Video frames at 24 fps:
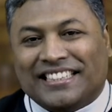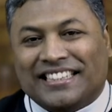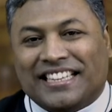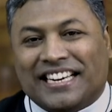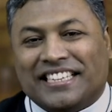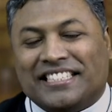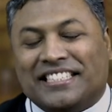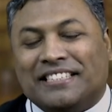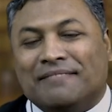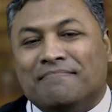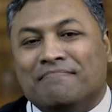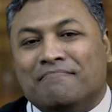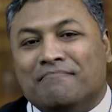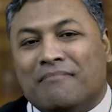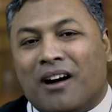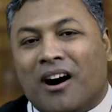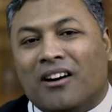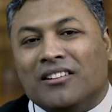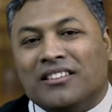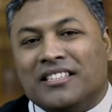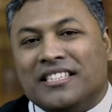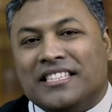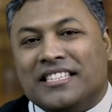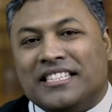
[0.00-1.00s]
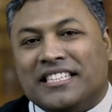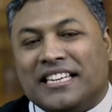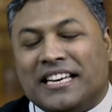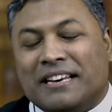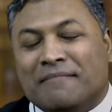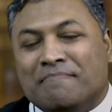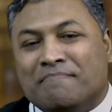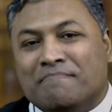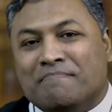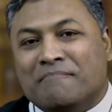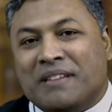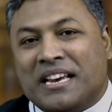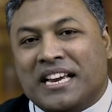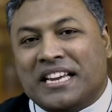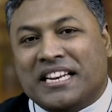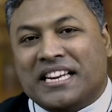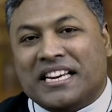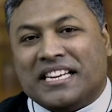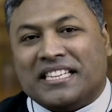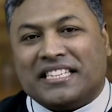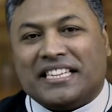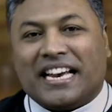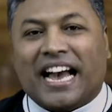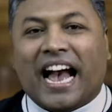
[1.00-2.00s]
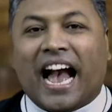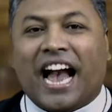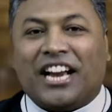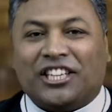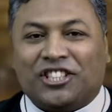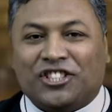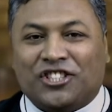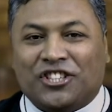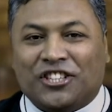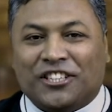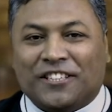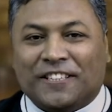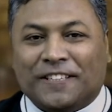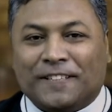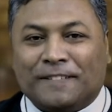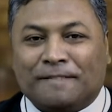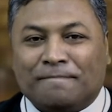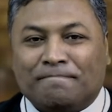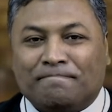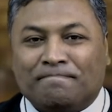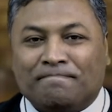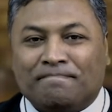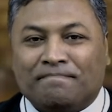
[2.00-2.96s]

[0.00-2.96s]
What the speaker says: that demanded immediate action.